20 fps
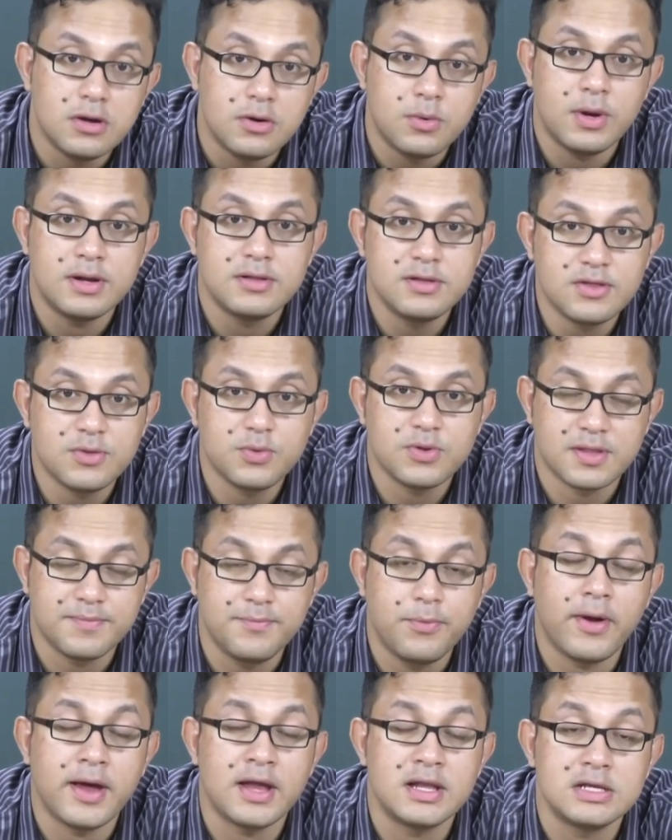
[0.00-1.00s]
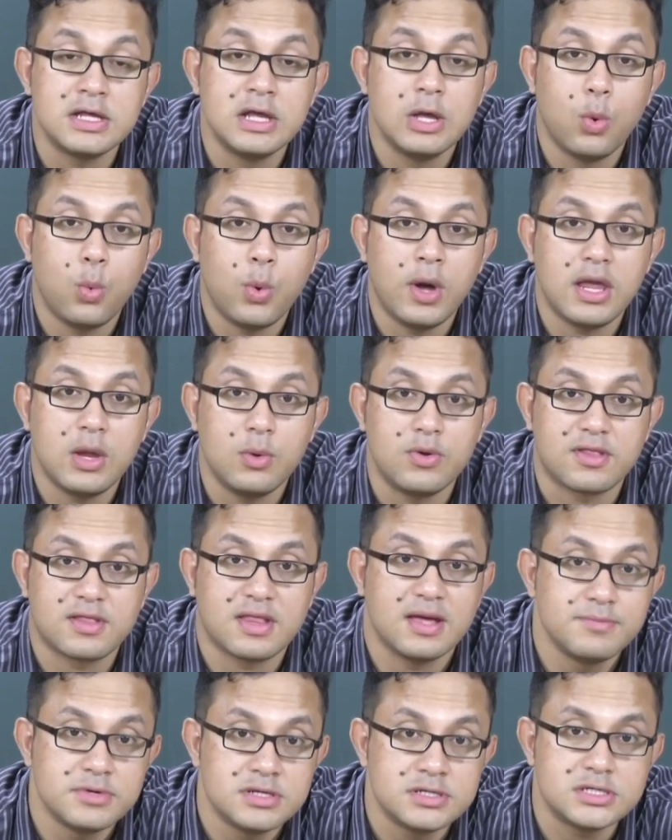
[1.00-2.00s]
Where this was a point where he was
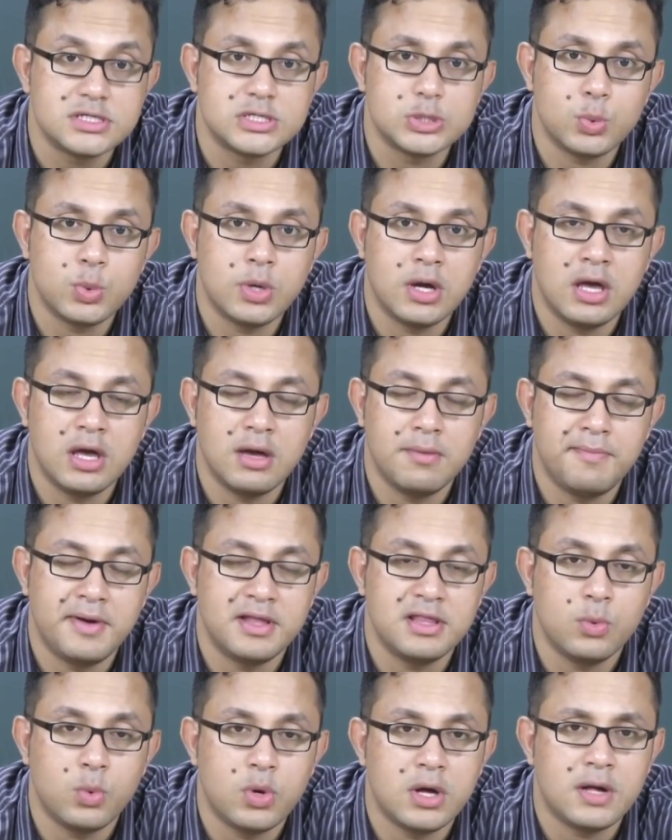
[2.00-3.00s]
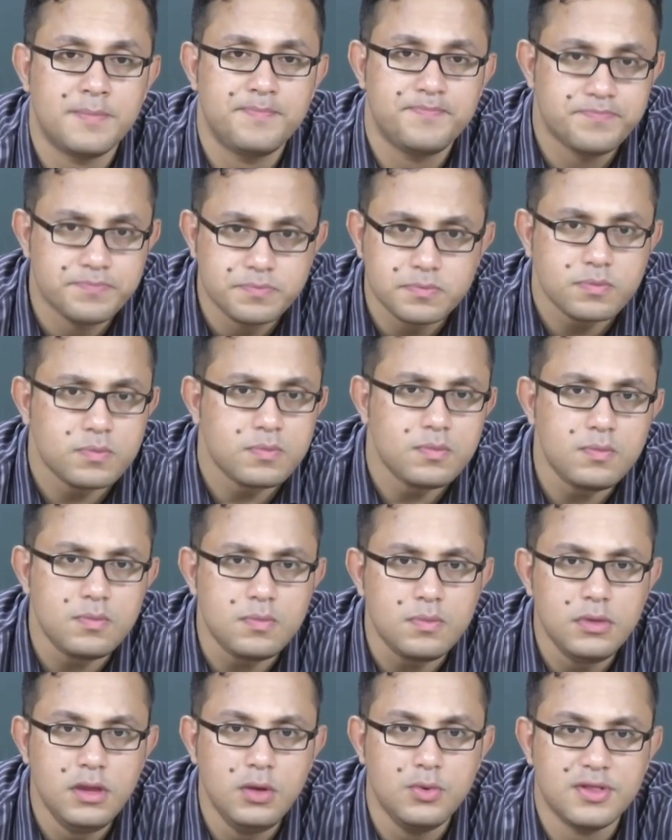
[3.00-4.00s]
summoned where, by the war,
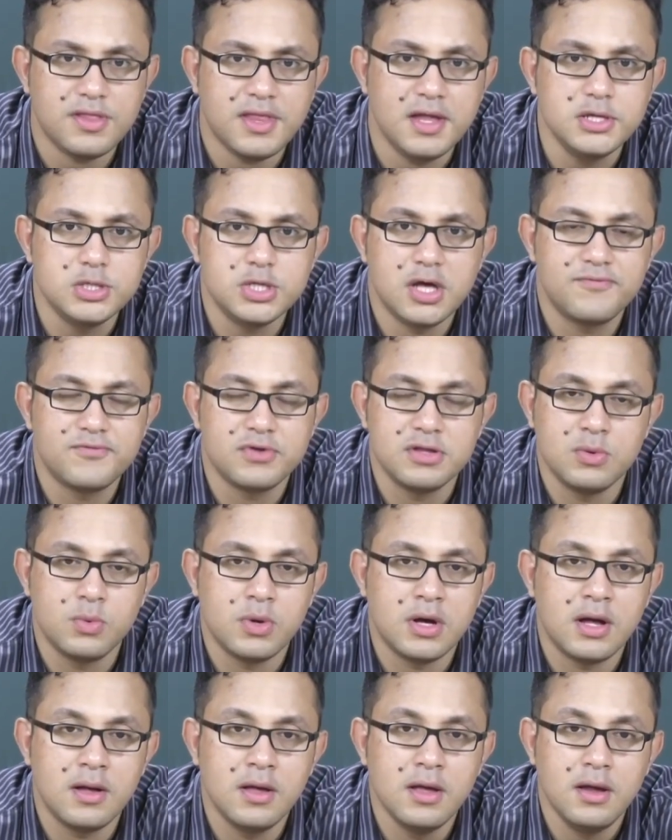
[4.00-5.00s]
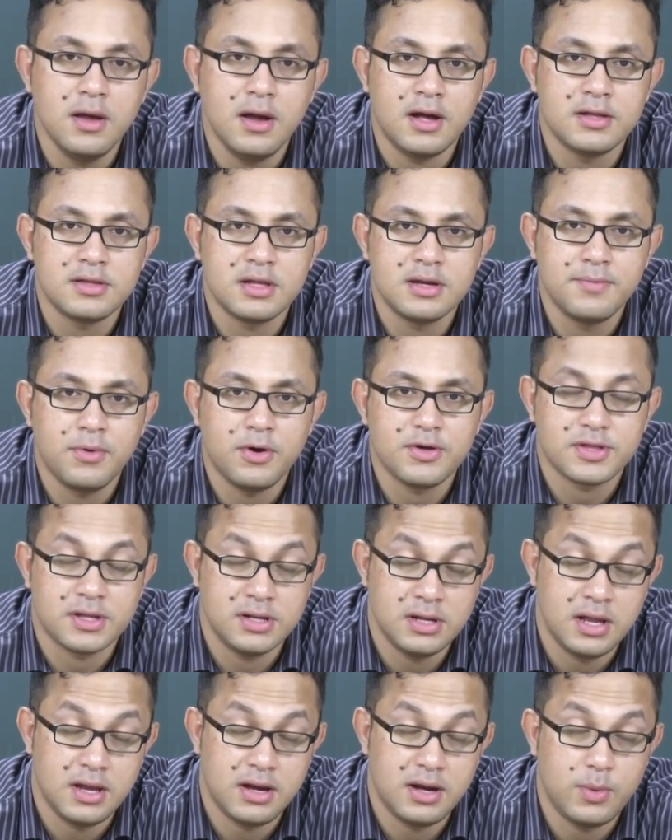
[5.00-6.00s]
he was sent off to the war, and then the boss
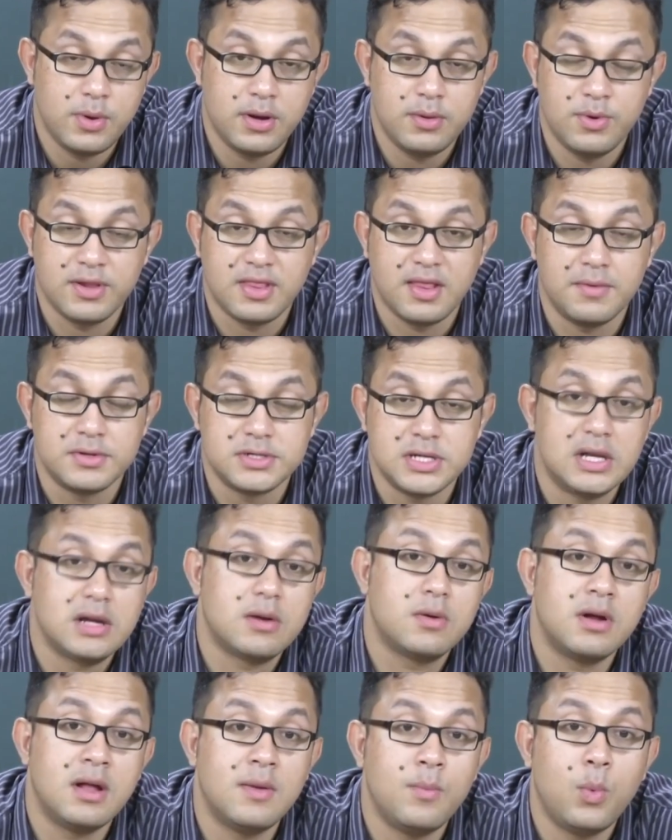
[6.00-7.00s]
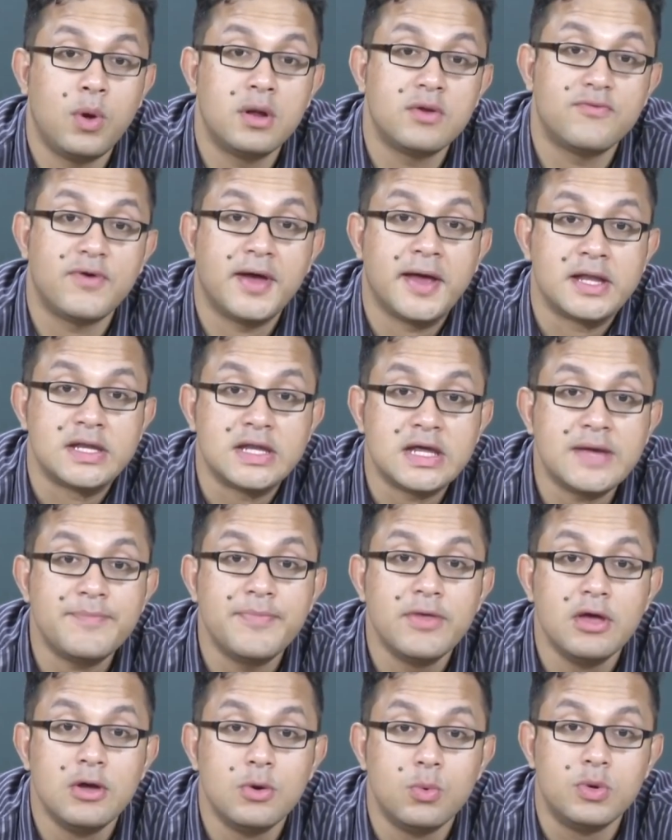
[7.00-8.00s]
received a telegram one fine
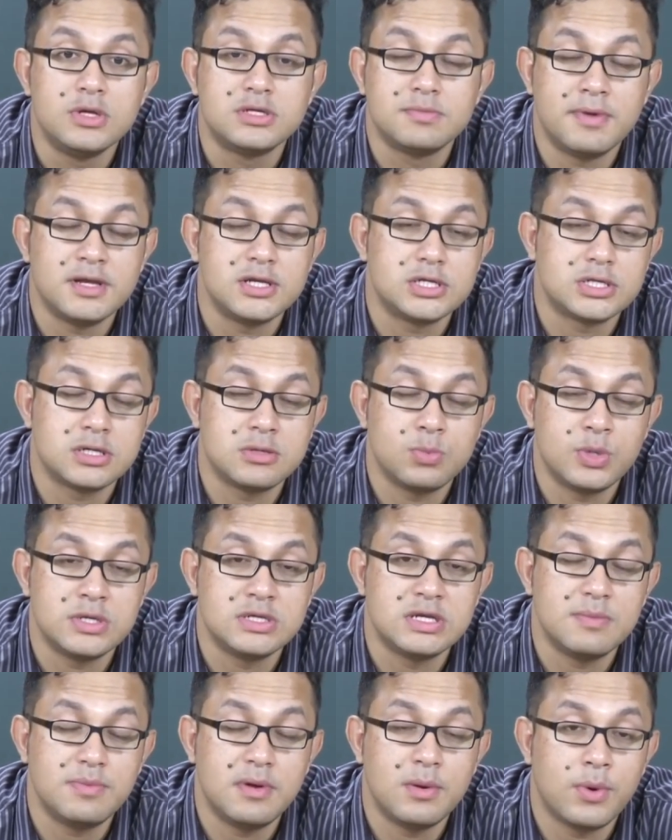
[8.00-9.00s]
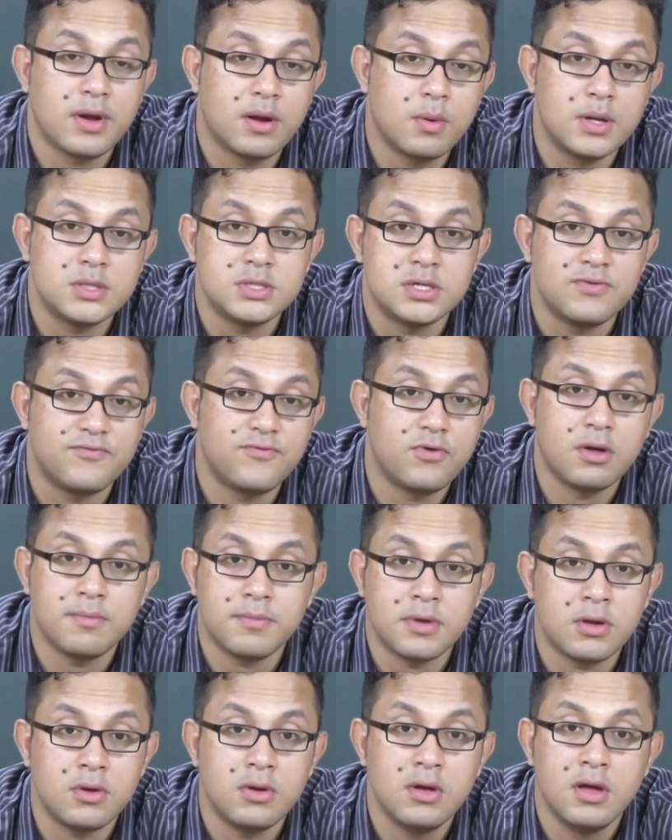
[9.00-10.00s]
day which mentioned, We deeply regret to
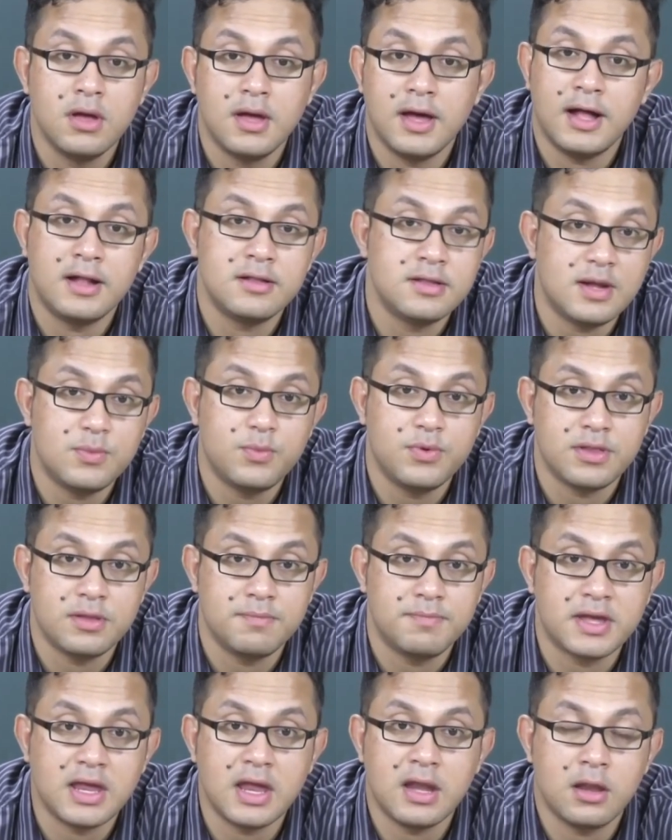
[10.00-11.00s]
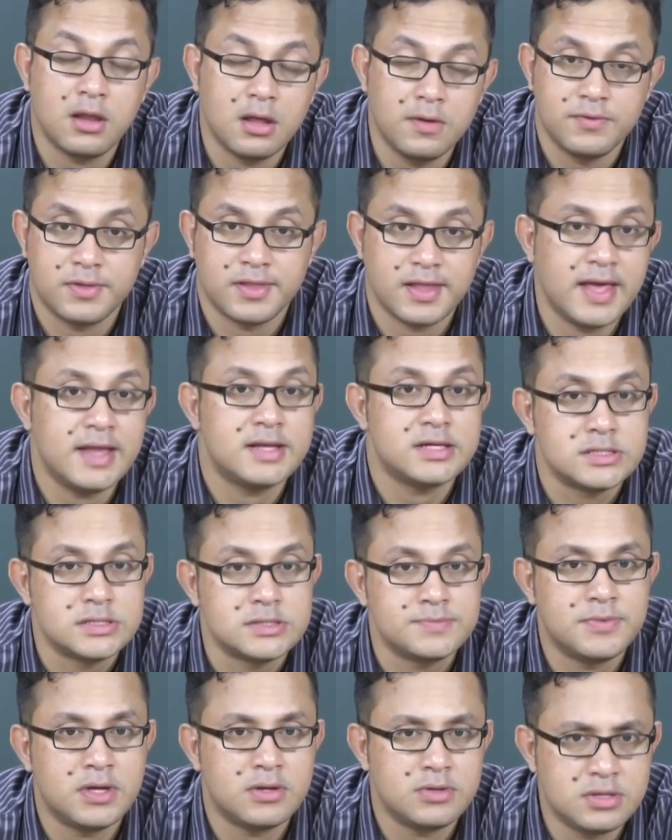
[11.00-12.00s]
inform you, and that was the beginning of his
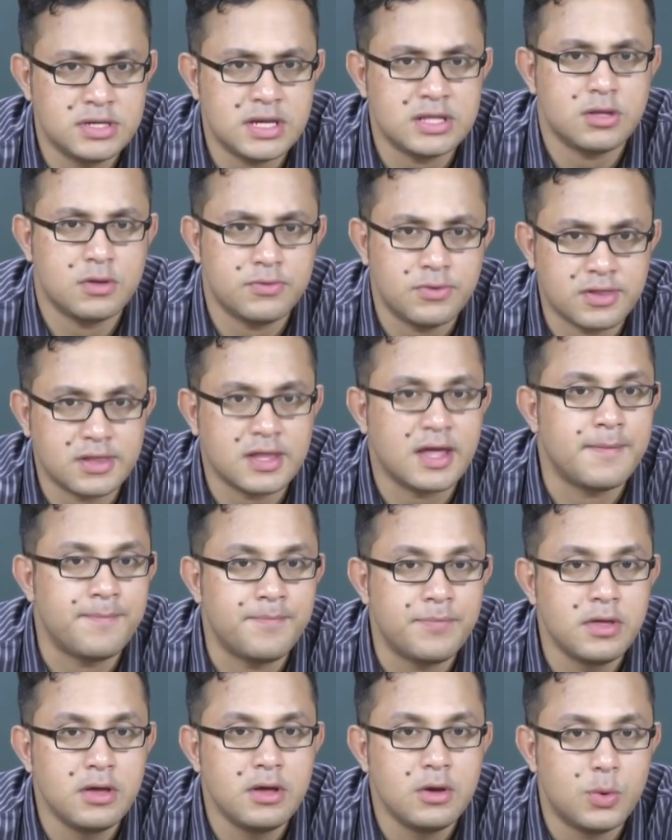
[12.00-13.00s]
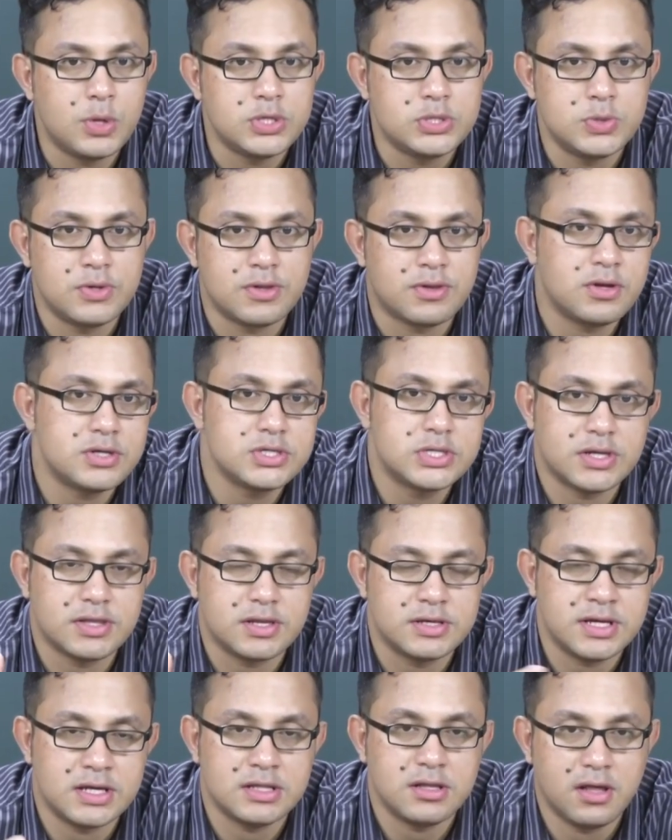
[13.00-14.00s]
end, the death of the son, which was not
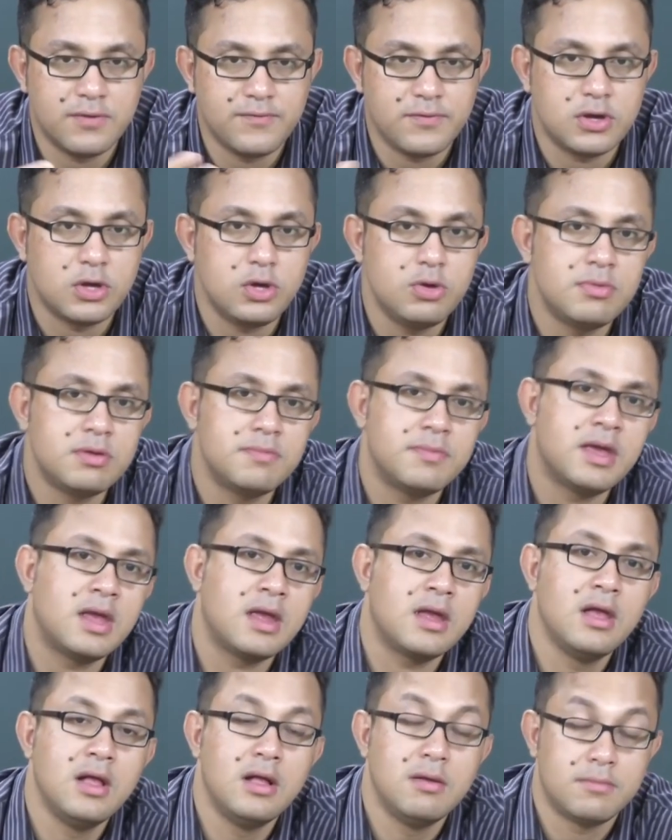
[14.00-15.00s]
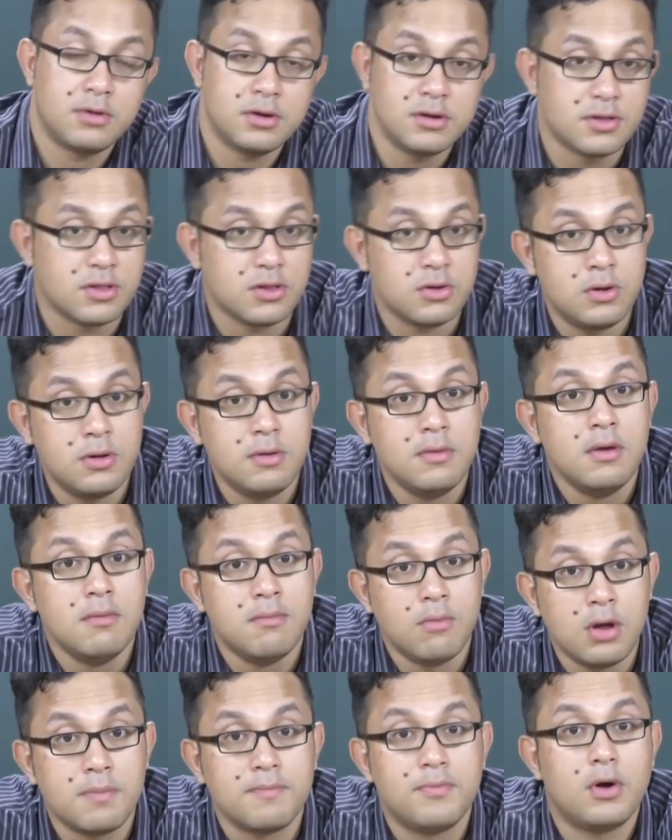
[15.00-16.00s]
just the death of a human being, but also,
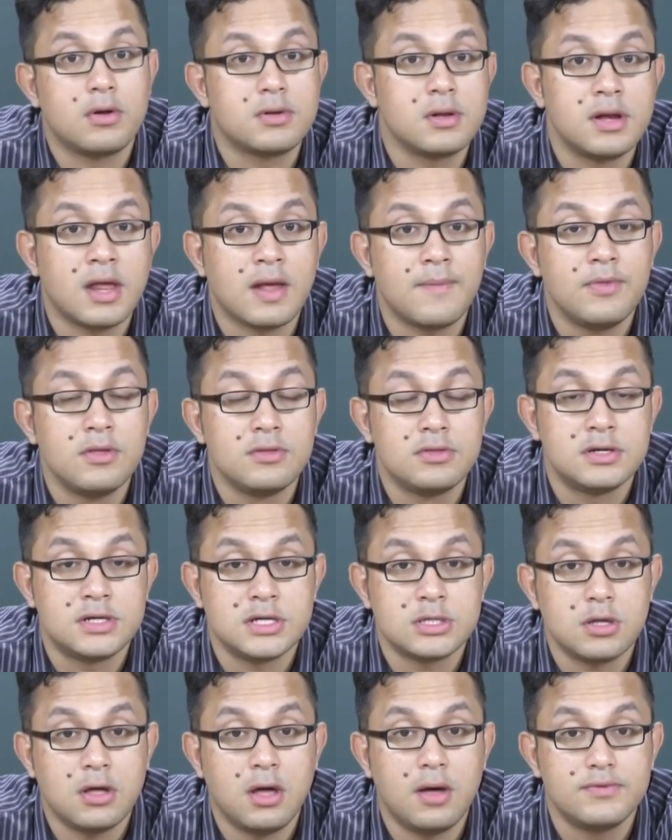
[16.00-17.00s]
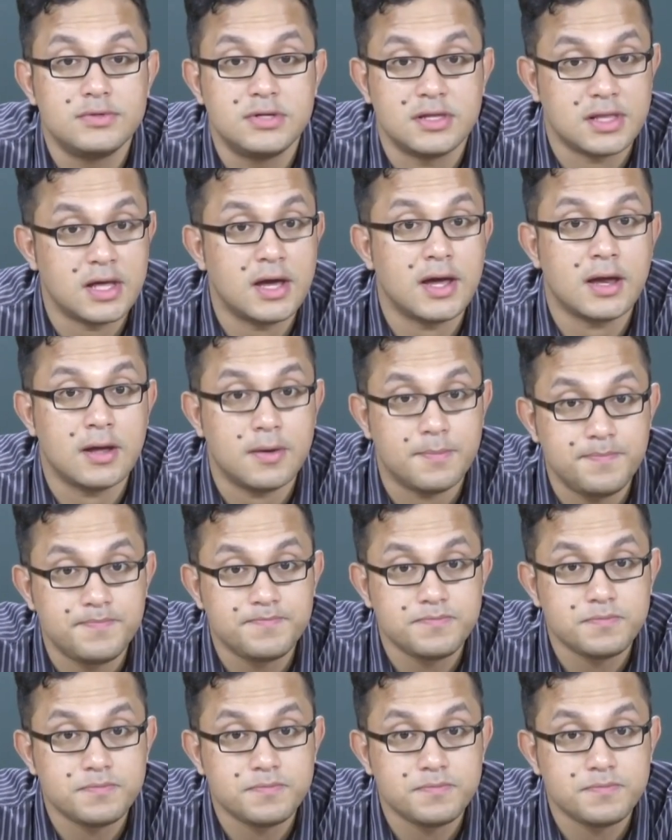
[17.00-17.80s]
more importantly, the death of desire.